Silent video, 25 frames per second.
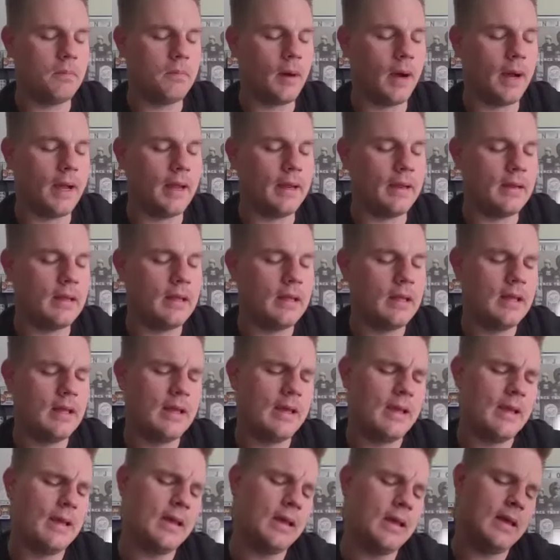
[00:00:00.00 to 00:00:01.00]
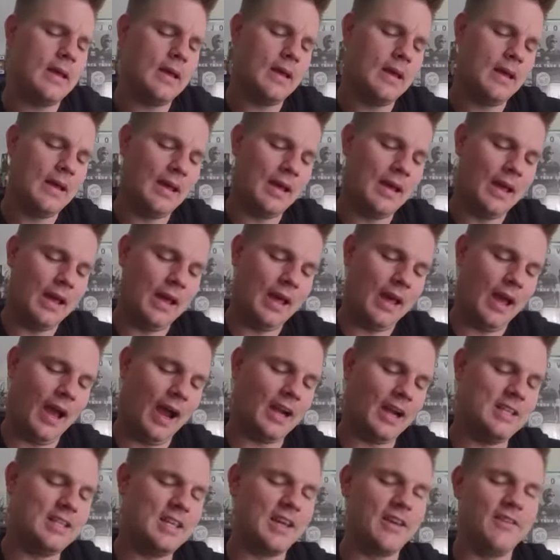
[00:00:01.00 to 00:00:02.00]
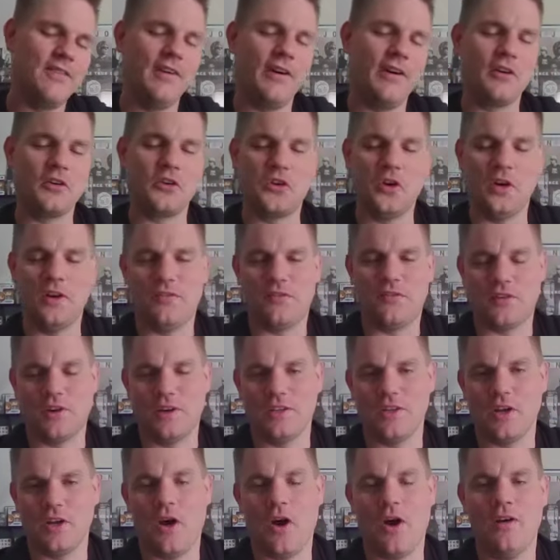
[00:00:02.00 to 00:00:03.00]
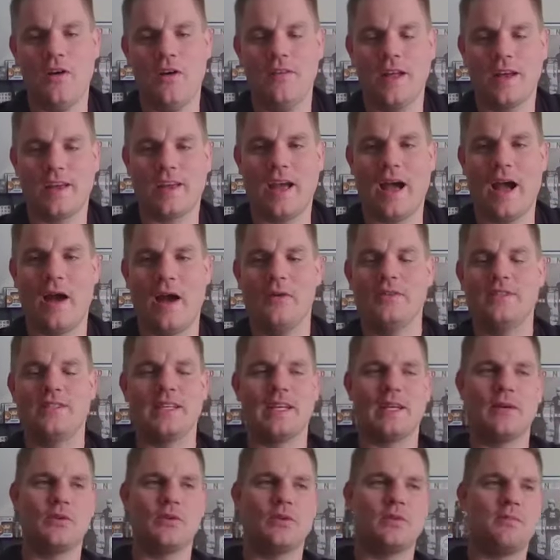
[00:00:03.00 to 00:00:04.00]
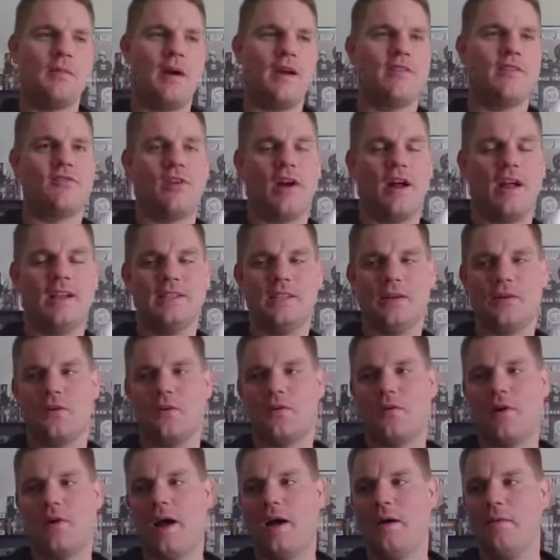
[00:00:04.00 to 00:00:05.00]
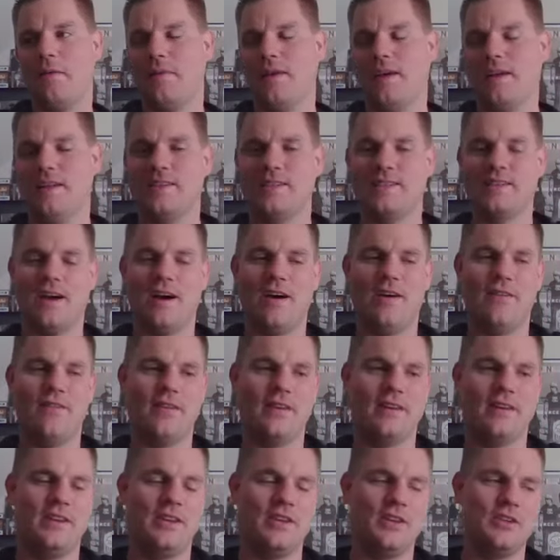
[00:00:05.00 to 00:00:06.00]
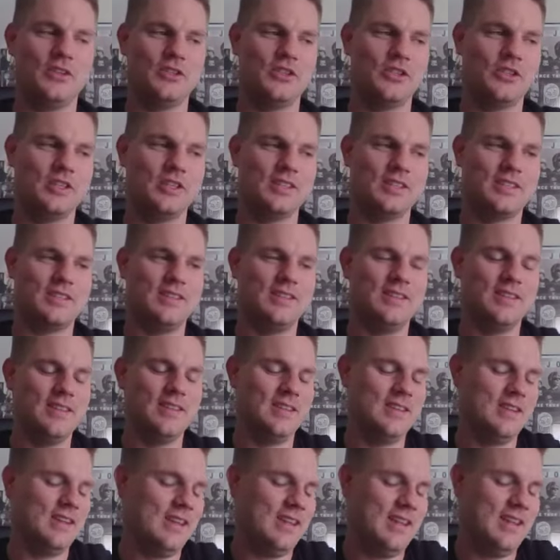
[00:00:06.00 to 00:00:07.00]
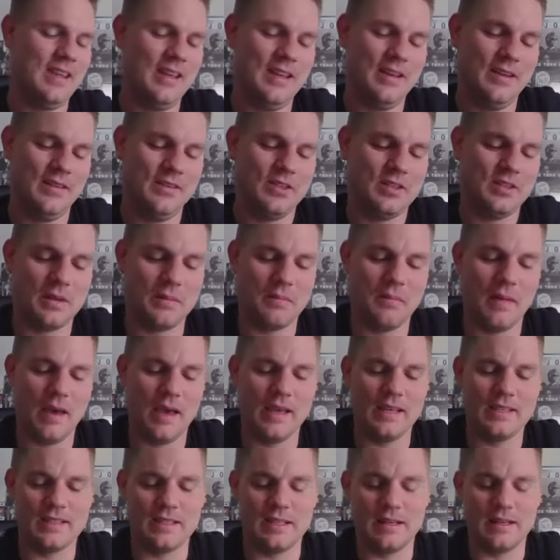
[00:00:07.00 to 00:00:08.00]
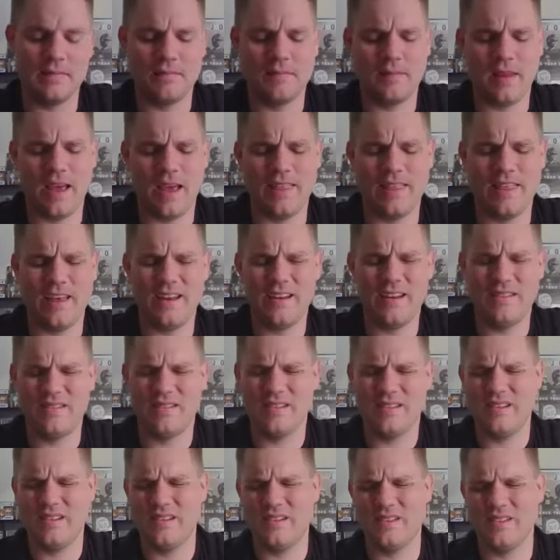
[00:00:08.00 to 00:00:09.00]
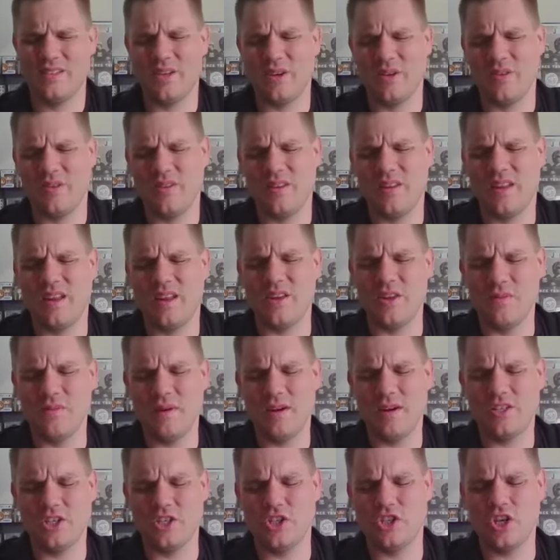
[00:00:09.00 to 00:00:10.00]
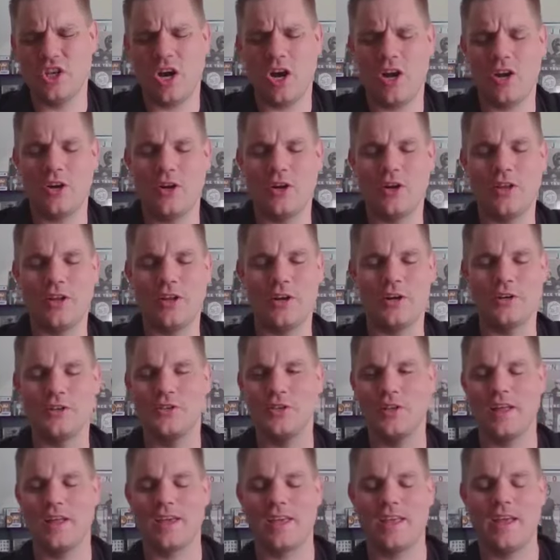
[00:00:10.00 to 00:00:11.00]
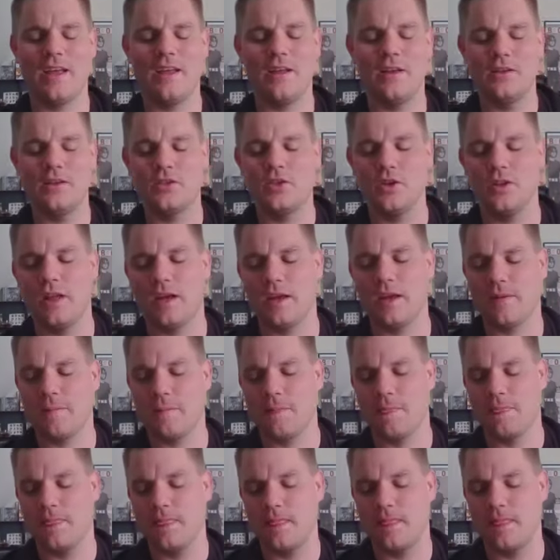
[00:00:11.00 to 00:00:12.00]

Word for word: but I just think it felt good for all like I was thinking with my friends that were around me and stuff, and you know, just yeah. it was just amazing. And then so you mentioned John earlier, so like so like